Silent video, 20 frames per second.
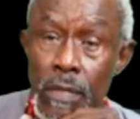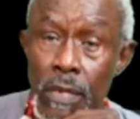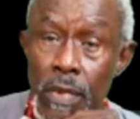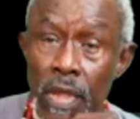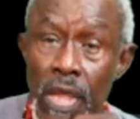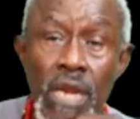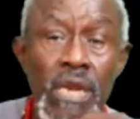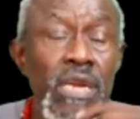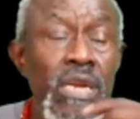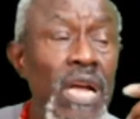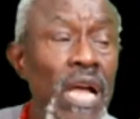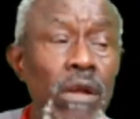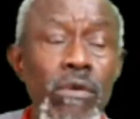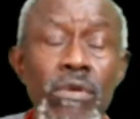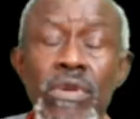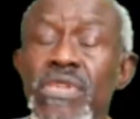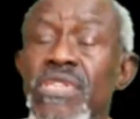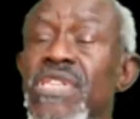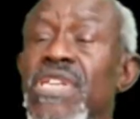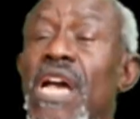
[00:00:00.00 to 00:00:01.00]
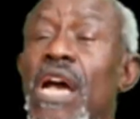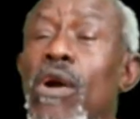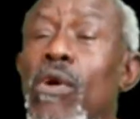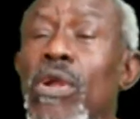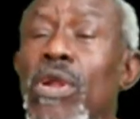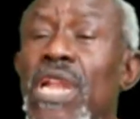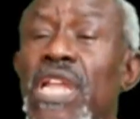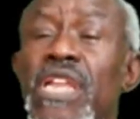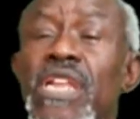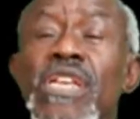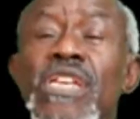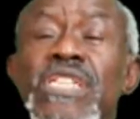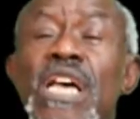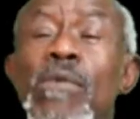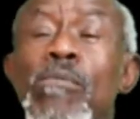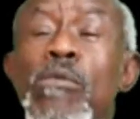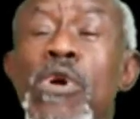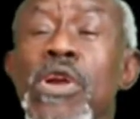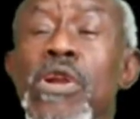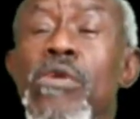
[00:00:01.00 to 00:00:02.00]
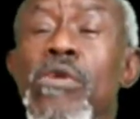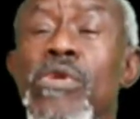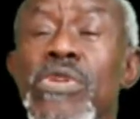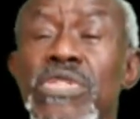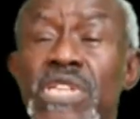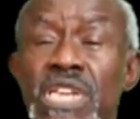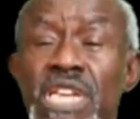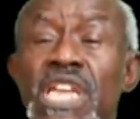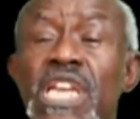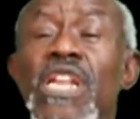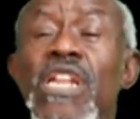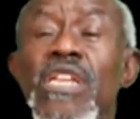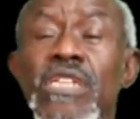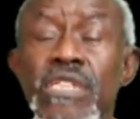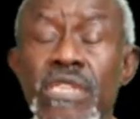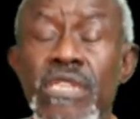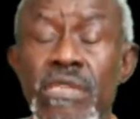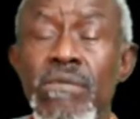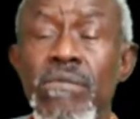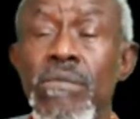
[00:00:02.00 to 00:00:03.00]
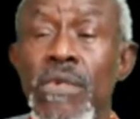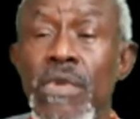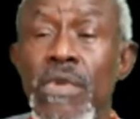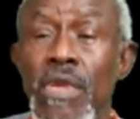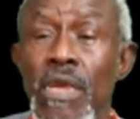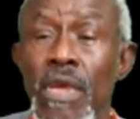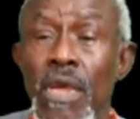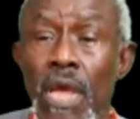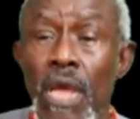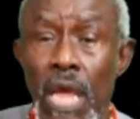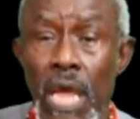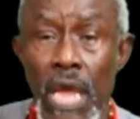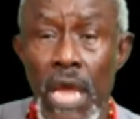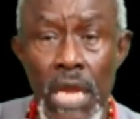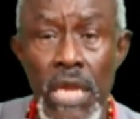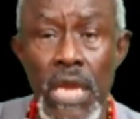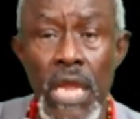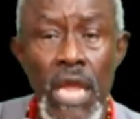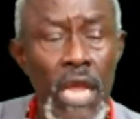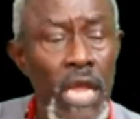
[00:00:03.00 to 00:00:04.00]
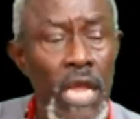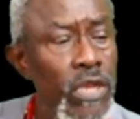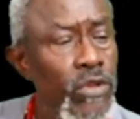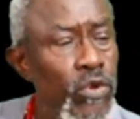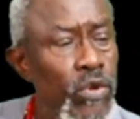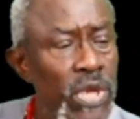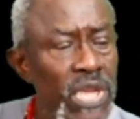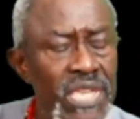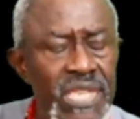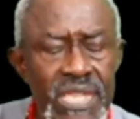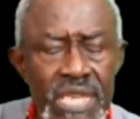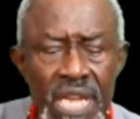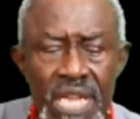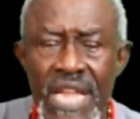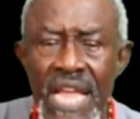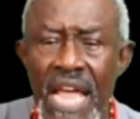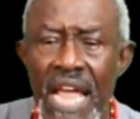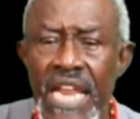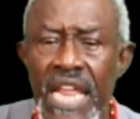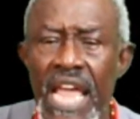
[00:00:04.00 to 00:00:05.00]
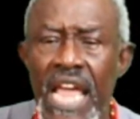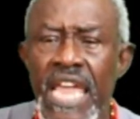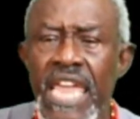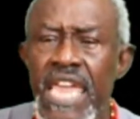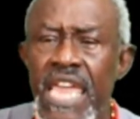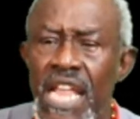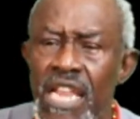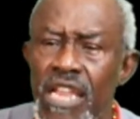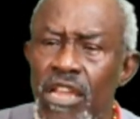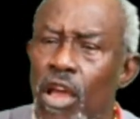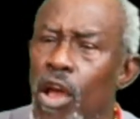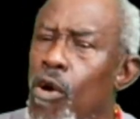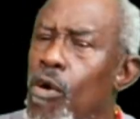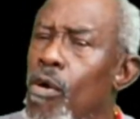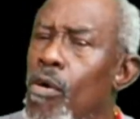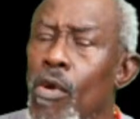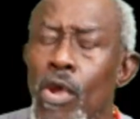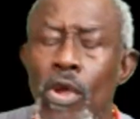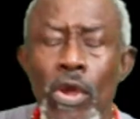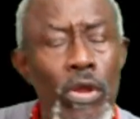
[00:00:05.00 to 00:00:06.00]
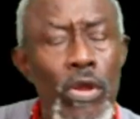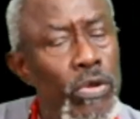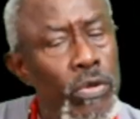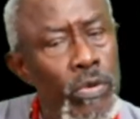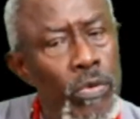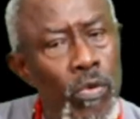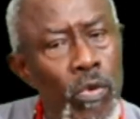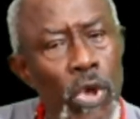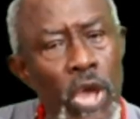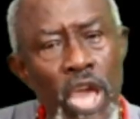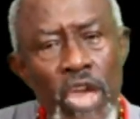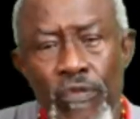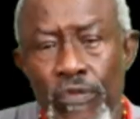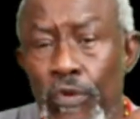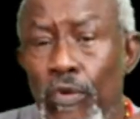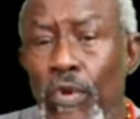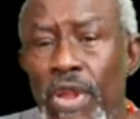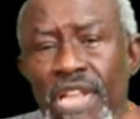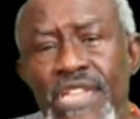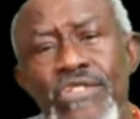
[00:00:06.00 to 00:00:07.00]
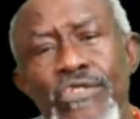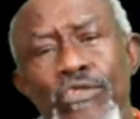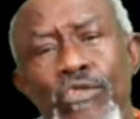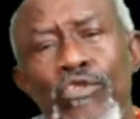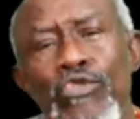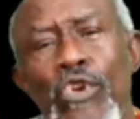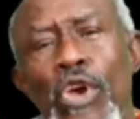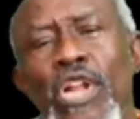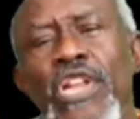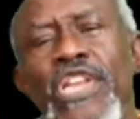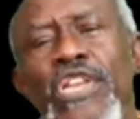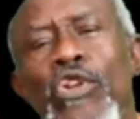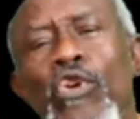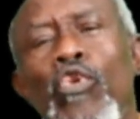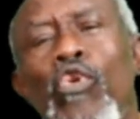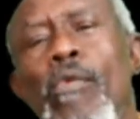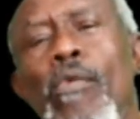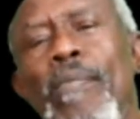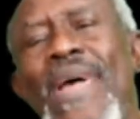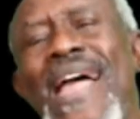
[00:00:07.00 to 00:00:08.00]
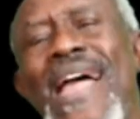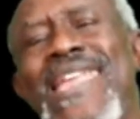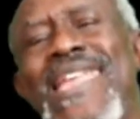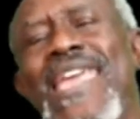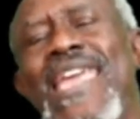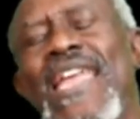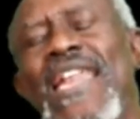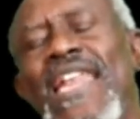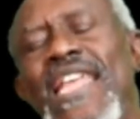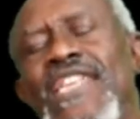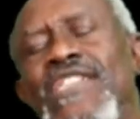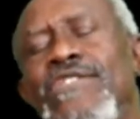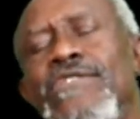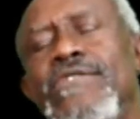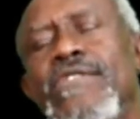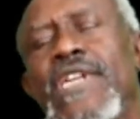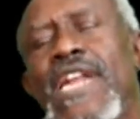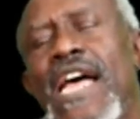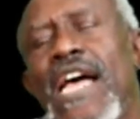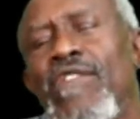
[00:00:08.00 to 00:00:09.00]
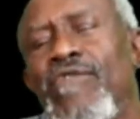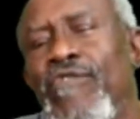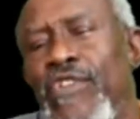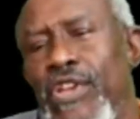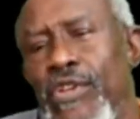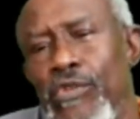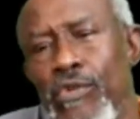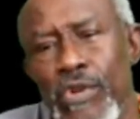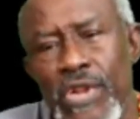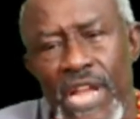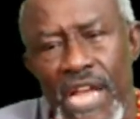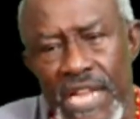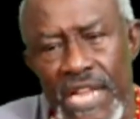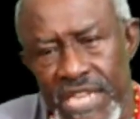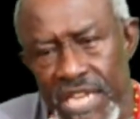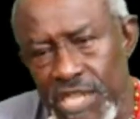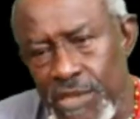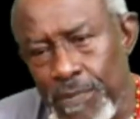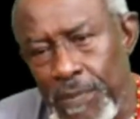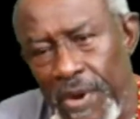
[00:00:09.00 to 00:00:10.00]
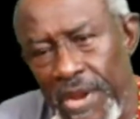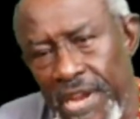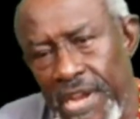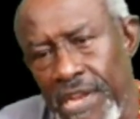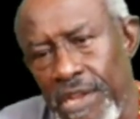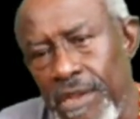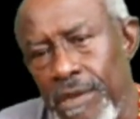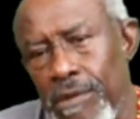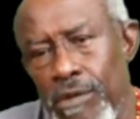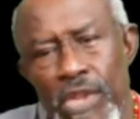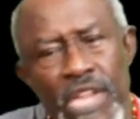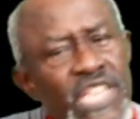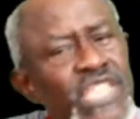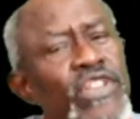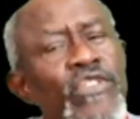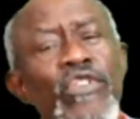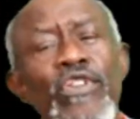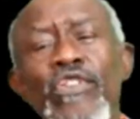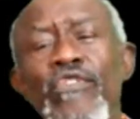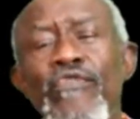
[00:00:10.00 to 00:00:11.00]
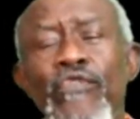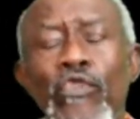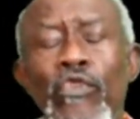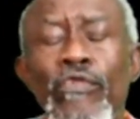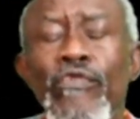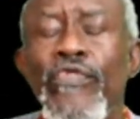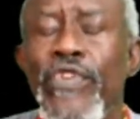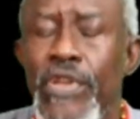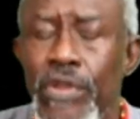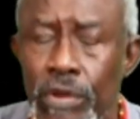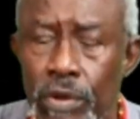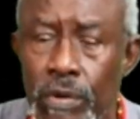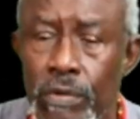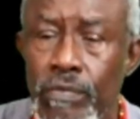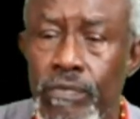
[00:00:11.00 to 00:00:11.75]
Ellen Cochran said our leaders are murderers and killers. And to the extent that they are killing our, if you listen, you all need to go back and listen to that video that I just played. Listen to the full video.